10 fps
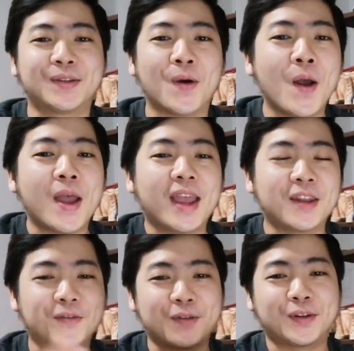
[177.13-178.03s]
So, and
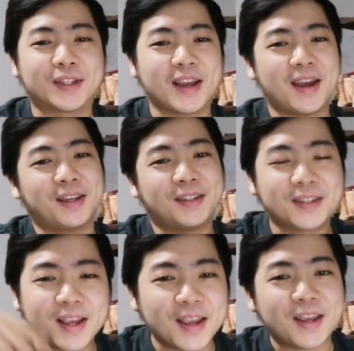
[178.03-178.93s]
of course, guys,
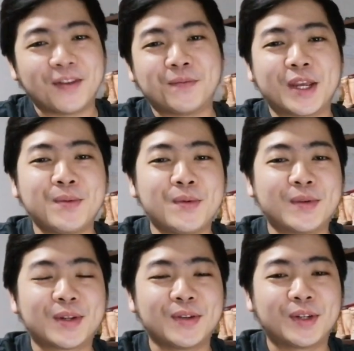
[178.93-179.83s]
maghimo
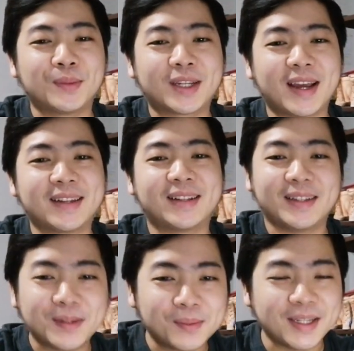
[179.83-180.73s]
mong YouTube
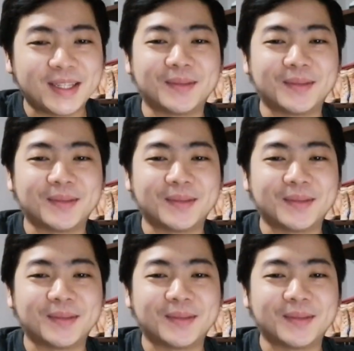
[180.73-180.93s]
channel, please